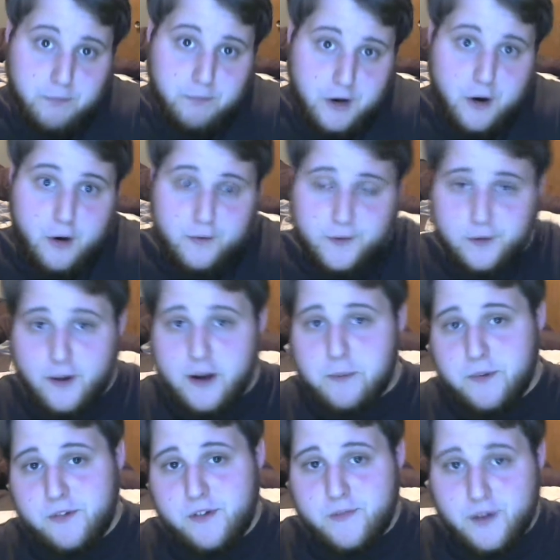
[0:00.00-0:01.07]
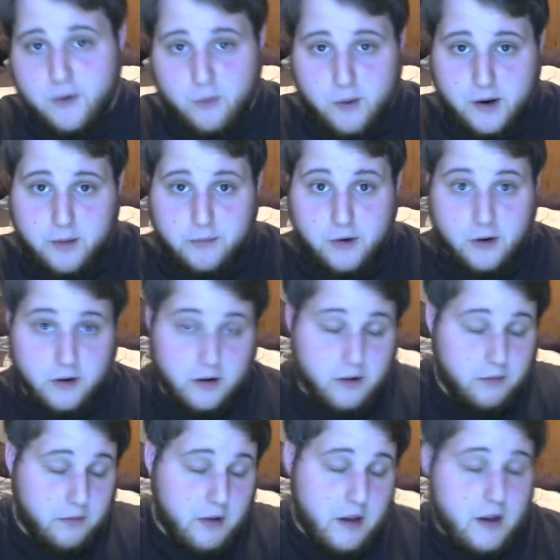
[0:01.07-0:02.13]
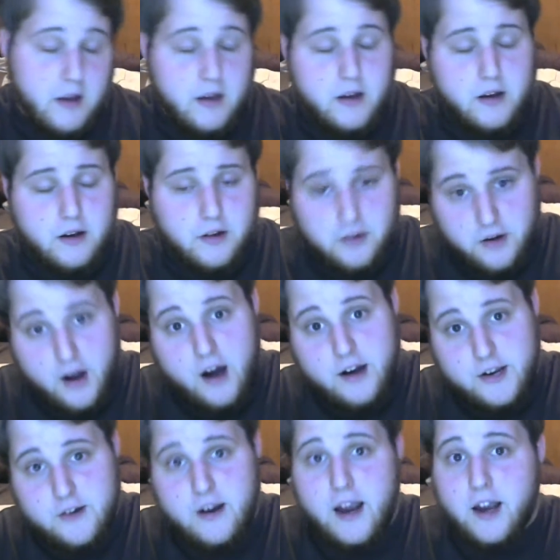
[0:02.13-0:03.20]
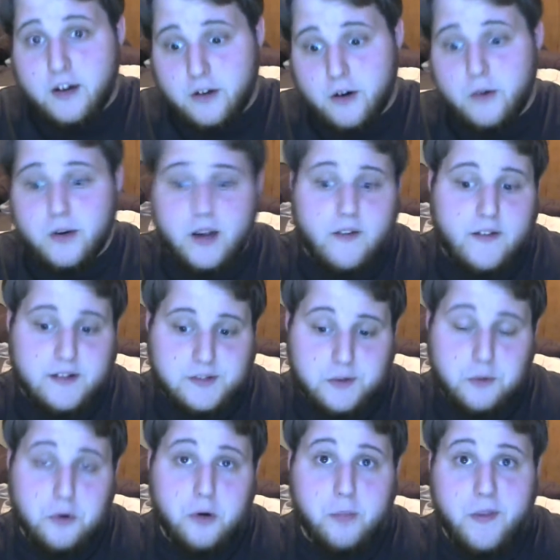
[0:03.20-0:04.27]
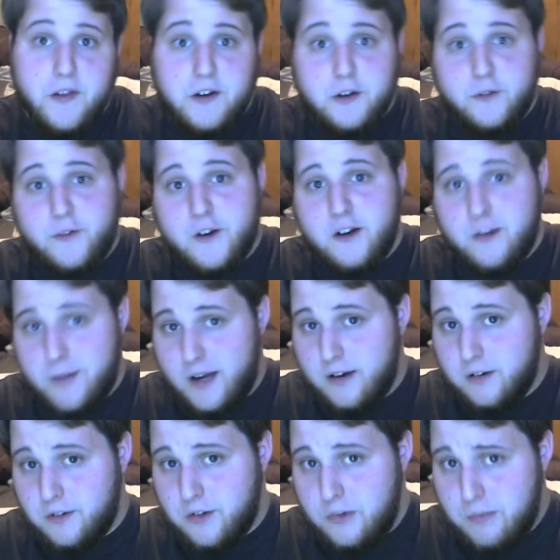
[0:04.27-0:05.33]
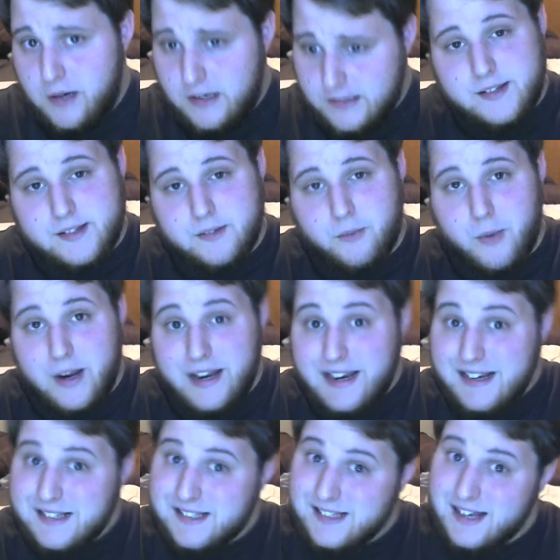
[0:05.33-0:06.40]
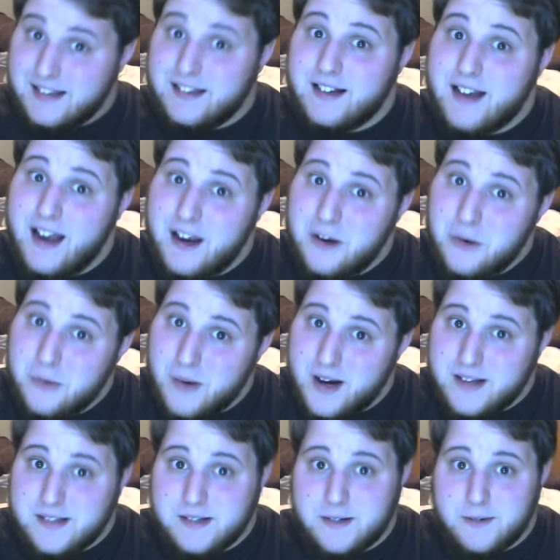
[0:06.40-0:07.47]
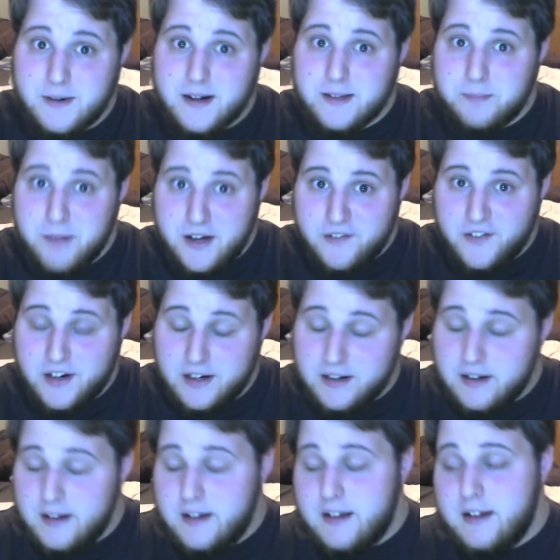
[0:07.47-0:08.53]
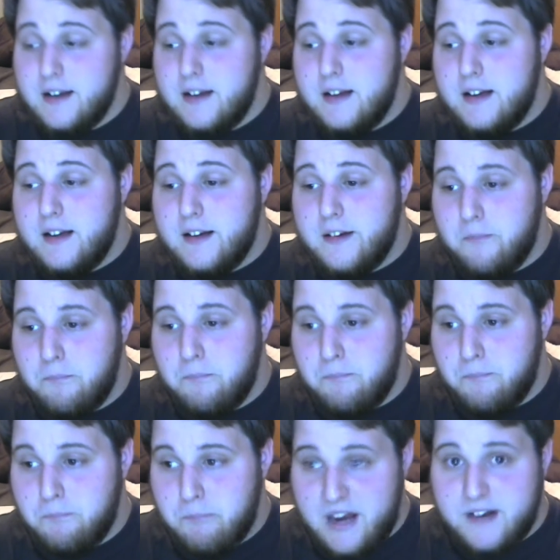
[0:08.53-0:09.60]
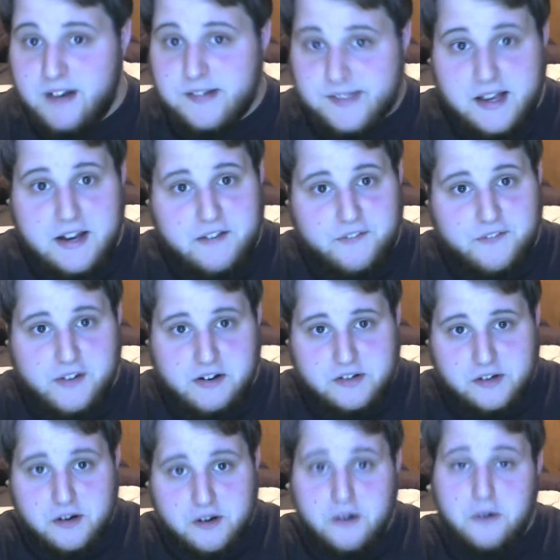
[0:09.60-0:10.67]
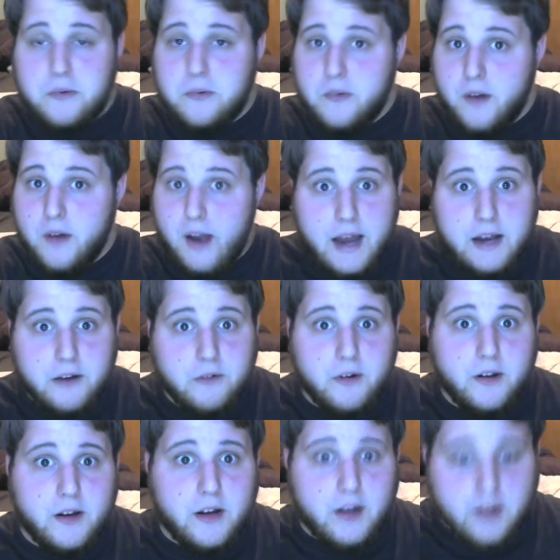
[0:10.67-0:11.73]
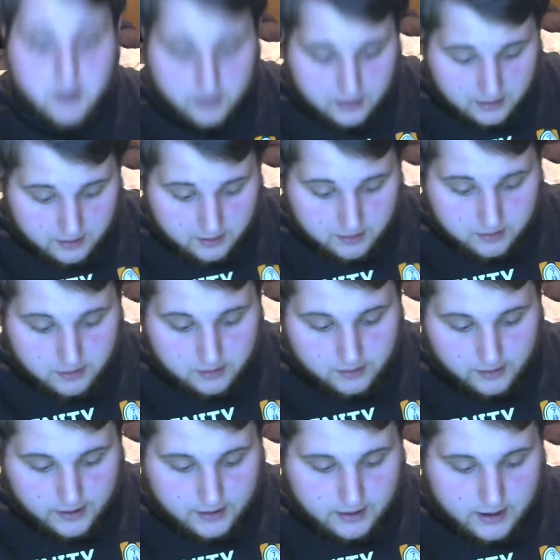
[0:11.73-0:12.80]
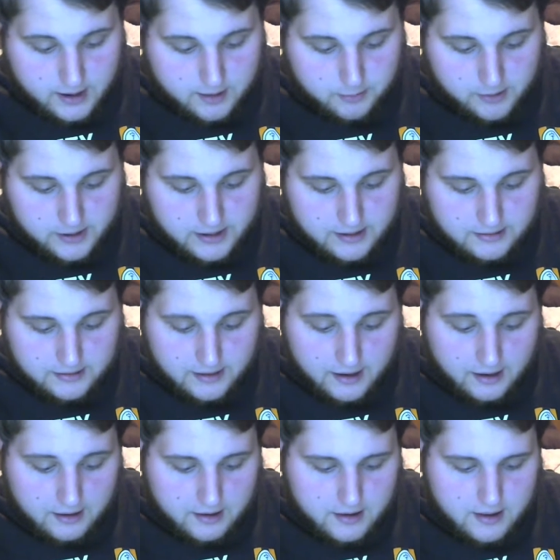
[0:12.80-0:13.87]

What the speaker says: if you like Pacific Rim, you're gonna nod your head and go, yeah, that's cool, but then you'll forget about it in 2 months. When he said the guy who writes and directs Buffy made a sci-fi show, I didn't really, comprehend that.